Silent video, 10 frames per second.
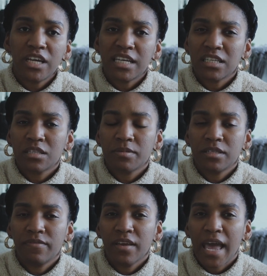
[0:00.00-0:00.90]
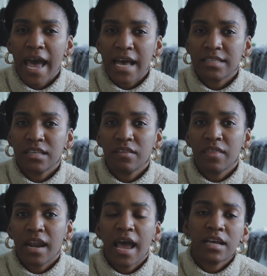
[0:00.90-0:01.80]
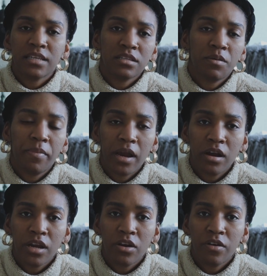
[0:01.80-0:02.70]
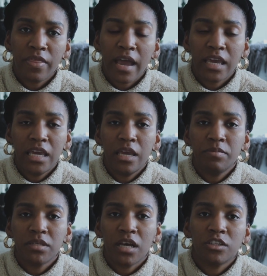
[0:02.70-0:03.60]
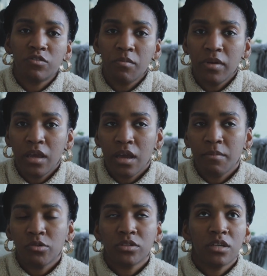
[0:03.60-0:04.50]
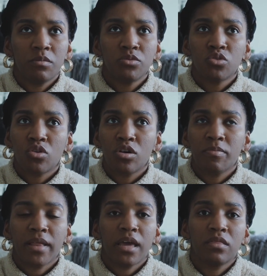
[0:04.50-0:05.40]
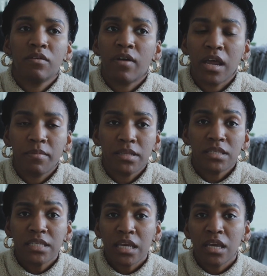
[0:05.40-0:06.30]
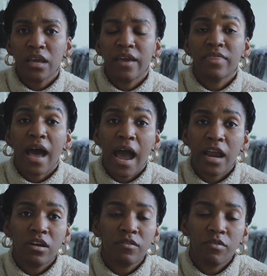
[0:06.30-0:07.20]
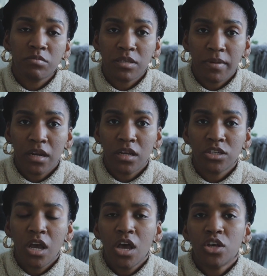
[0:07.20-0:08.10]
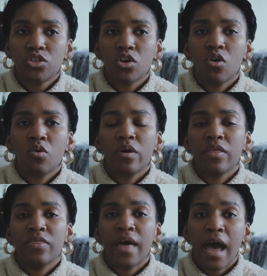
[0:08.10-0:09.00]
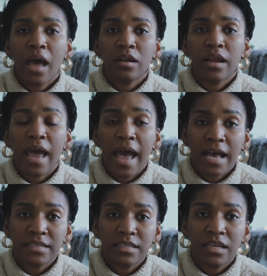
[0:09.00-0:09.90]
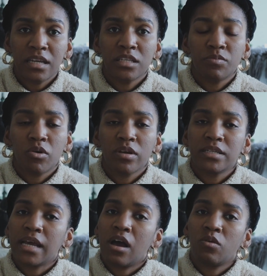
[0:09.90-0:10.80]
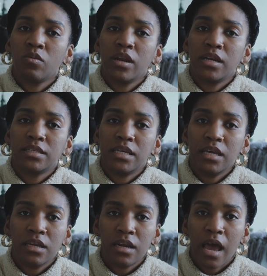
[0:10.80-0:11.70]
has a specific acid that acts as a barrier that keeps us from being able to absorb like the vitamin C and the iron from spinach. So that acid is broken down when it is heated